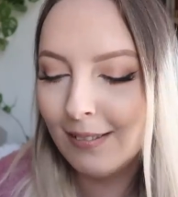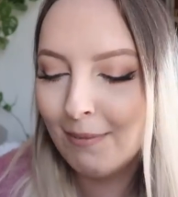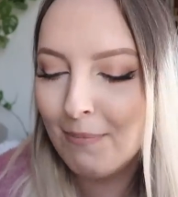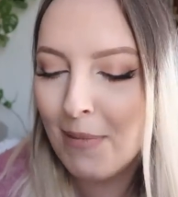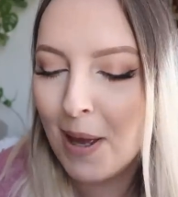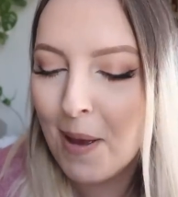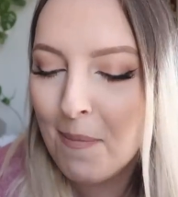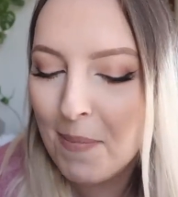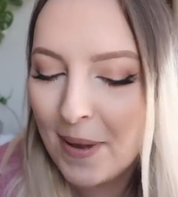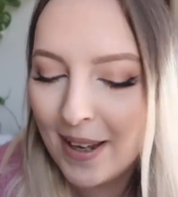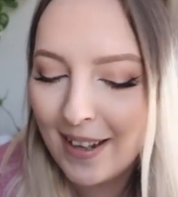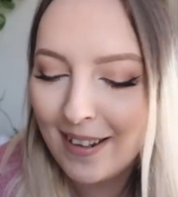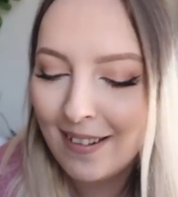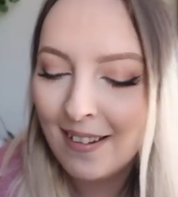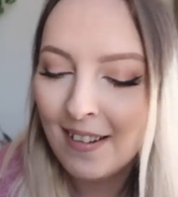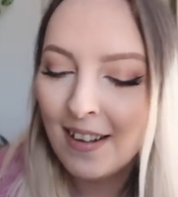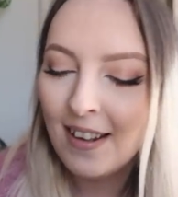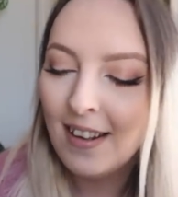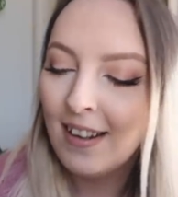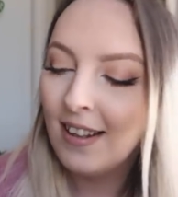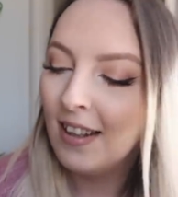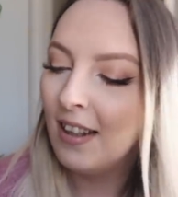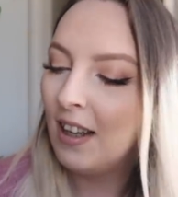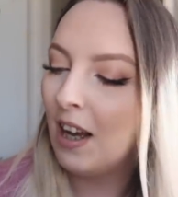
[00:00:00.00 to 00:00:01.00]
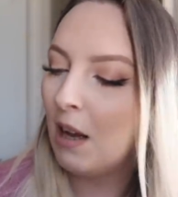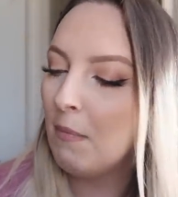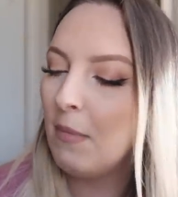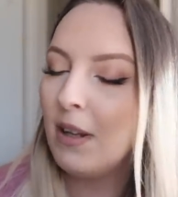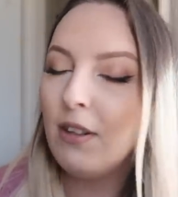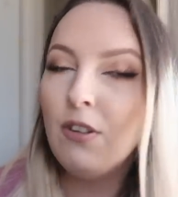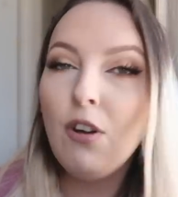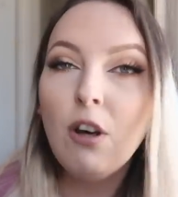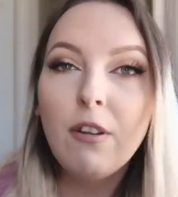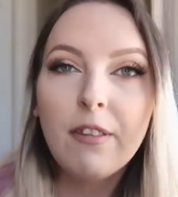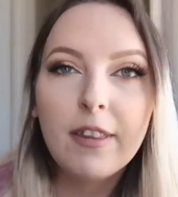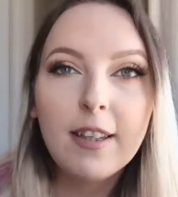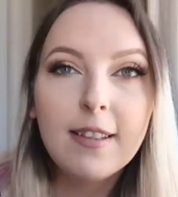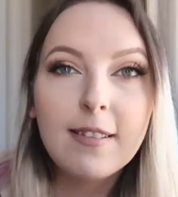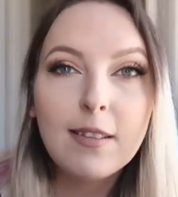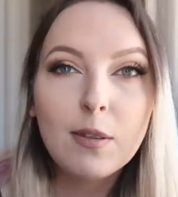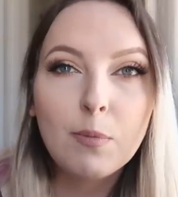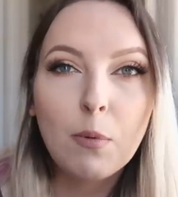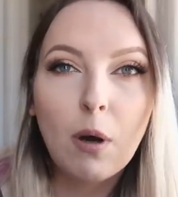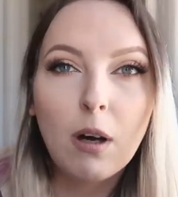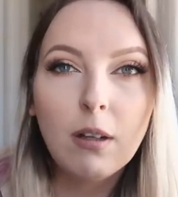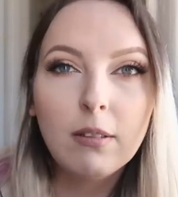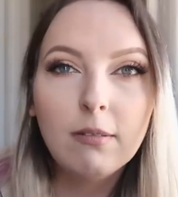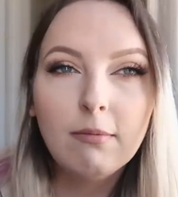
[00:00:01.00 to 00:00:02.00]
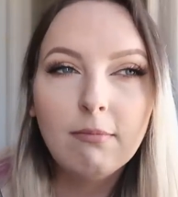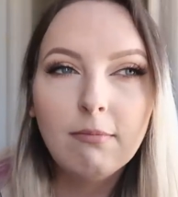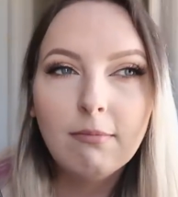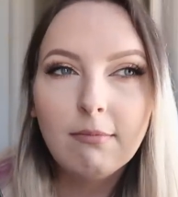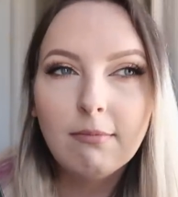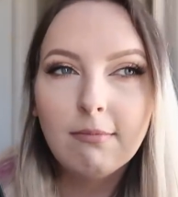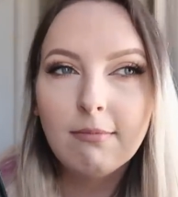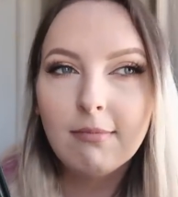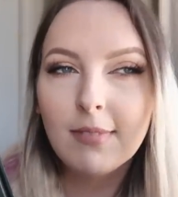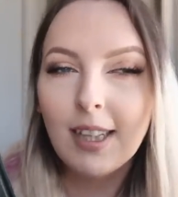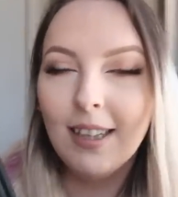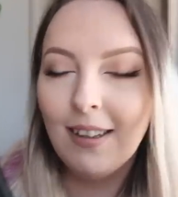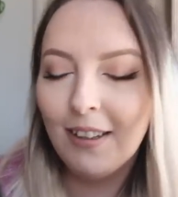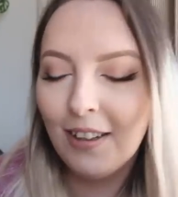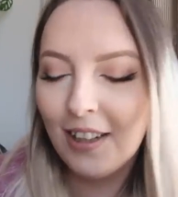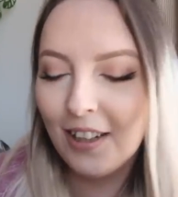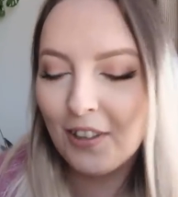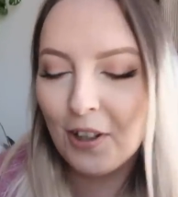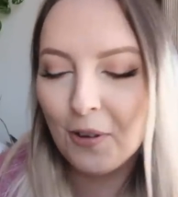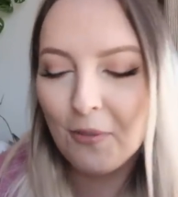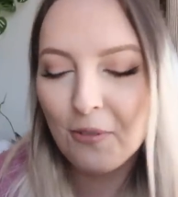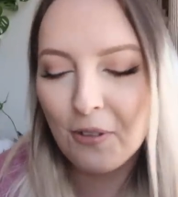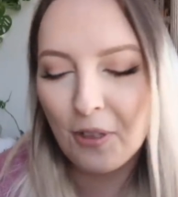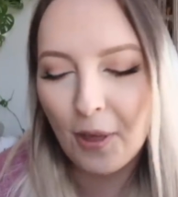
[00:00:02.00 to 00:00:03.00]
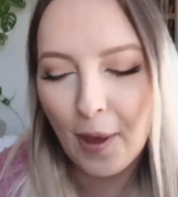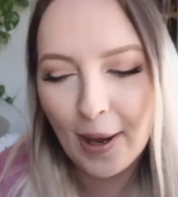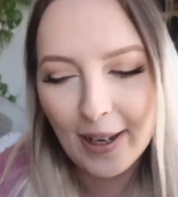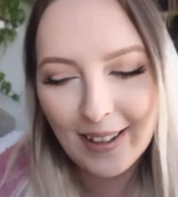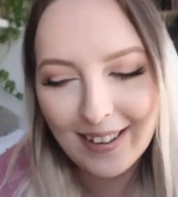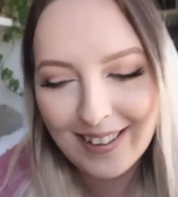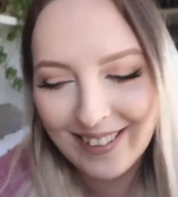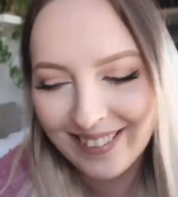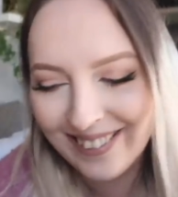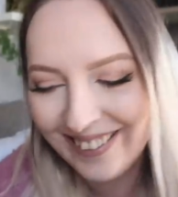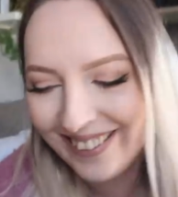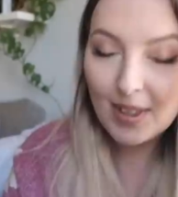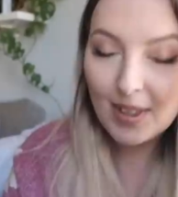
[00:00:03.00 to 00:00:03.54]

Maybe, I mean, not this one. I don't think.